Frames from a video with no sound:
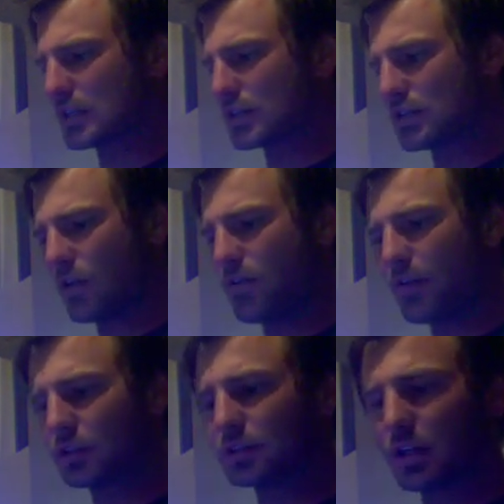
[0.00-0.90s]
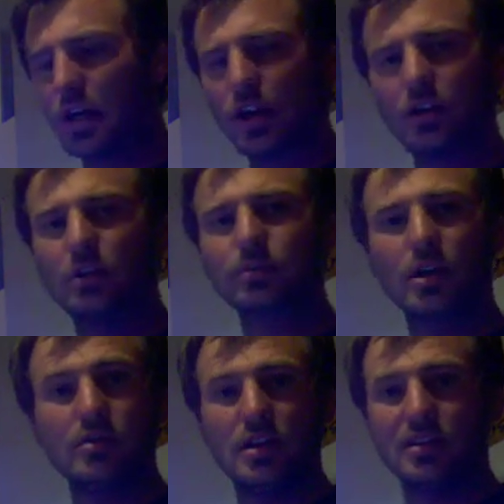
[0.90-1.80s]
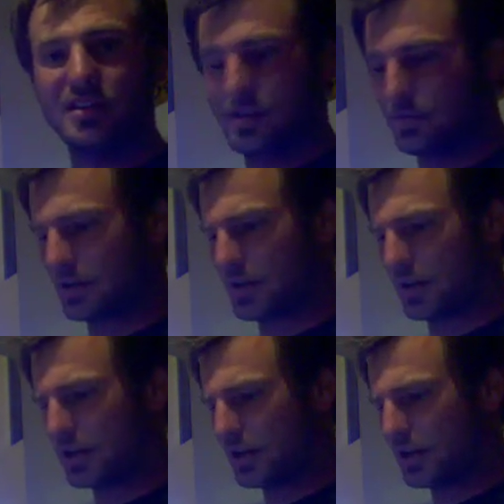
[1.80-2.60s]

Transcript: there's no filter on it, no protein skimmer on it.